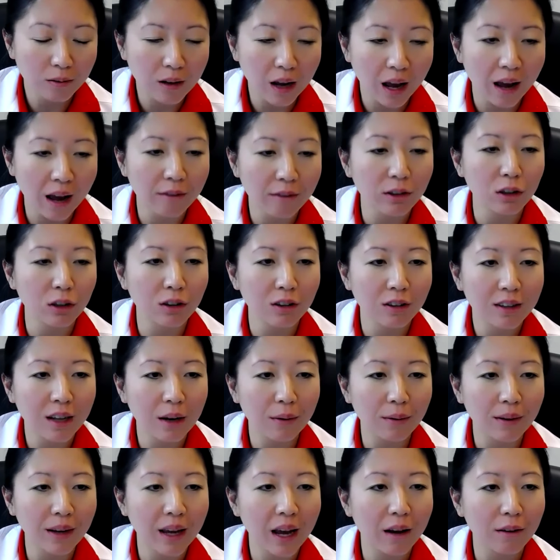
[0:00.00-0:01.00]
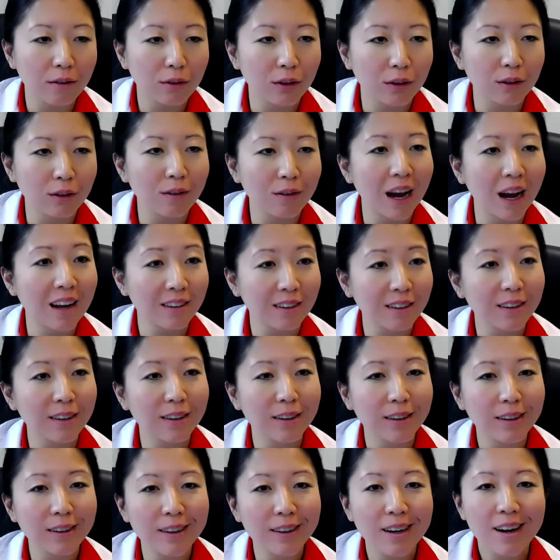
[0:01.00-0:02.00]
avenues that we have for
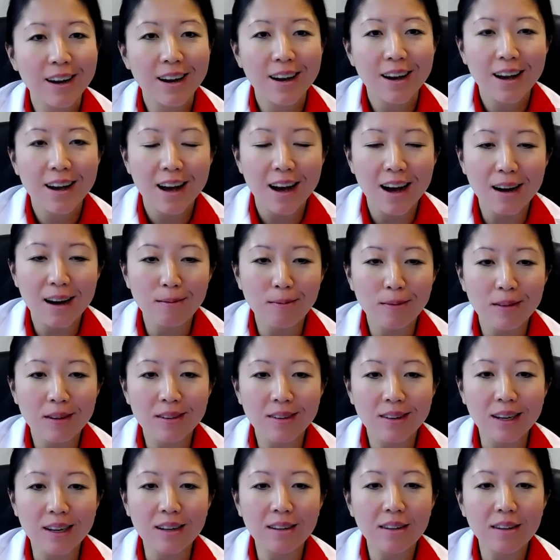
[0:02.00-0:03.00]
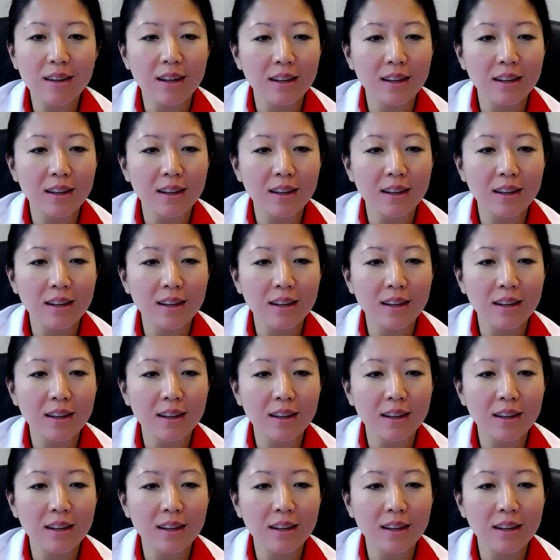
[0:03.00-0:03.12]
vascular disease.